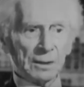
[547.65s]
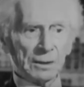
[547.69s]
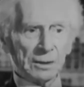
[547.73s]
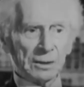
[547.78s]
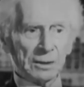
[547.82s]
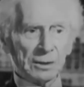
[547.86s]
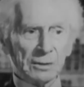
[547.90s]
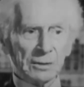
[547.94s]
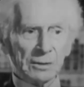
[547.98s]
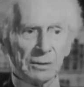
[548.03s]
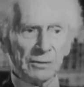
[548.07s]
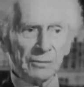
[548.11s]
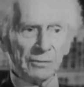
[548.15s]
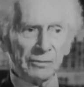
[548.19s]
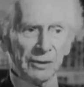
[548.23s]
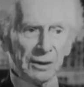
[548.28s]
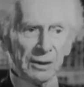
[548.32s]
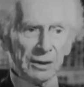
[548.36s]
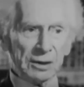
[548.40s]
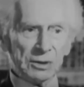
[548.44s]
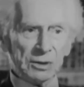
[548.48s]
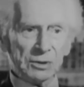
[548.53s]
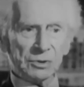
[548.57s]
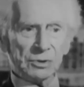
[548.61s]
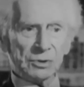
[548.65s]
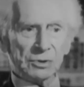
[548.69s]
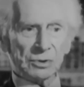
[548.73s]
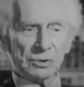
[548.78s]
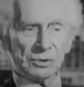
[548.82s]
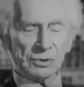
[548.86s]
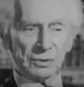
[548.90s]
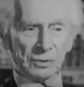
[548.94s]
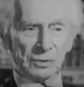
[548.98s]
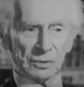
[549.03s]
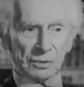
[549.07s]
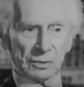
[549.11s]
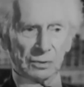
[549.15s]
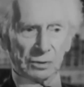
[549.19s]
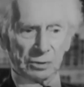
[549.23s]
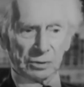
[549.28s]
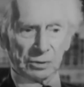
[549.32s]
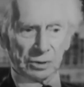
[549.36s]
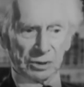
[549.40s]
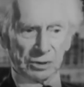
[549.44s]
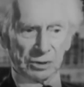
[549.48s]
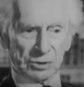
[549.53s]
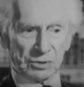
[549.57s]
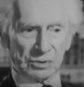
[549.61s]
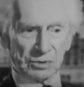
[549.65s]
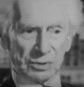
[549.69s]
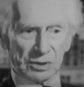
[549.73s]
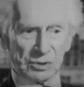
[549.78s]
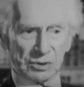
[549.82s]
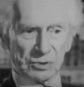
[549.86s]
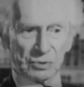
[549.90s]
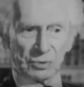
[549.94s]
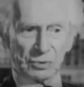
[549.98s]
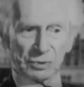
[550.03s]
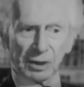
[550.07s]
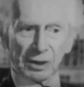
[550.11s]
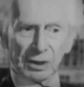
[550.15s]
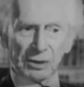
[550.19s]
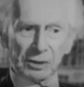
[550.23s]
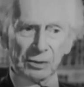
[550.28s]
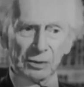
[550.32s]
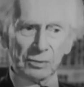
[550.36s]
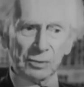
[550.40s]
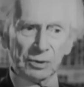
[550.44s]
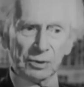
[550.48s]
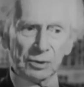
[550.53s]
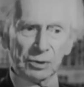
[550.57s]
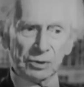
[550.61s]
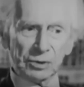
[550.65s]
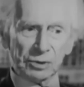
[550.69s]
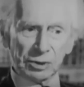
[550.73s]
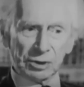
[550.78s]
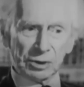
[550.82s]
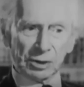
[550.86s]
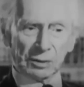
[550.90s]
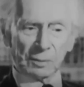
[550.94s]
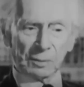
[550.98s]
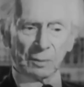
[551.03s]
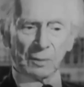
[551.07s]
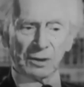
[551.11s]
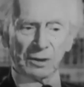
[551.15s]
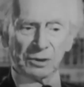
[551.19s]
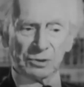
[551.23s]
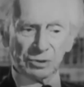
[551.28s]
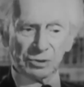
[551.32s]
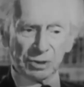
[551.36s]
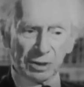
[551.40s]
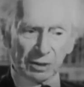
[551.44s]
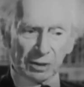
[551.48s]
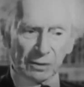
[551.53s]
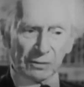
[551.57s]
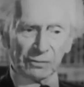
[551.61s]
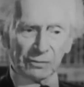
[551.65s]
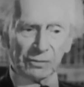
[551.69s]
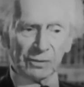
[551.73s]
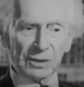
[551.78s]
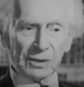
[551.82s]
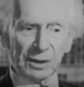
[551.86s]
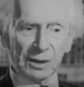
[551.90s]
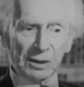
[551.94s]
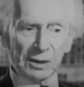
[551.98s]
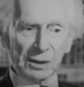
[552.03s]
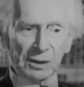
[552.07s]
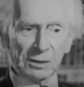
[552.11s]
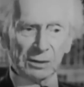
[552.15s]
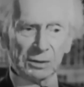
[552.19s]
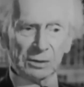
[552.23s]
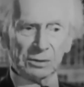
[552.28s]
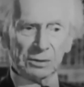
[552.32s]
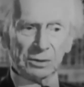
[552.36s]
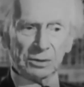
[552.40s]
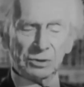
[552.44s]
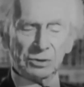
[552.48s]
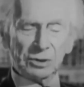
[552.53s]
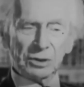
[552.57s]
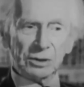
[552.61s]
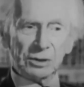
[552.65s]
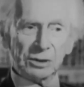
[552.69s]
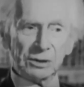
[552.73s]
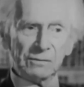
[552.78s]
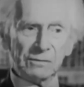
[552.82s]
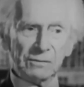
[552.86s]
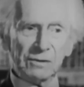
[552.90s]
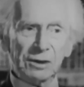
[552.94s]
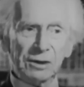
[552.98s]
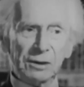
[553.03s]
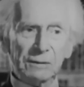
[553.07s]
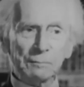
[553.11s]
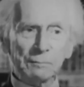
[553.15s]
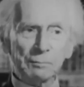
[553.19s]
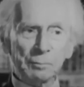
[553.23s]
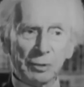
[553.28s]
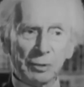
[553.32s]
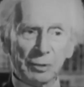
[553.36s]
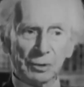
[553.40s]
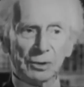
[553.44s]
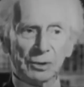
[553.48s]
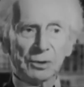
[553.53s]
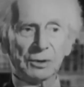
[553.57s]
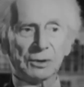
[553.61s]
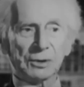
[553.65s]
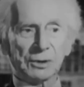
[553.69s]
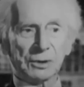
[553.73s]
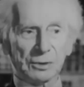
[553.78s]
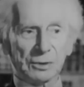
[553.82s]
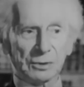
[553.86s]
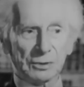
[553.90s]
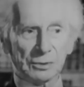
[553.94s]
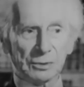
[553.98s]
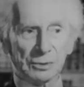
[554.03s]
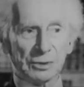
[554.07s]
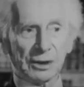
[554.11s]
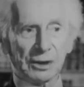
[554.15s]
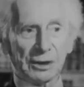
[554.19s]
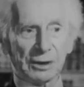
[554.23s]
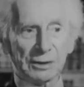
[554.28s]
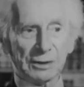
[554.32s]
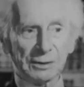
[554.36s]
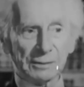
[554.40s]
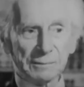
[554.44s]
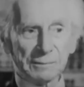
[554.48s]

There are various things of that sort. I don't think myself that there's anything very important in all that.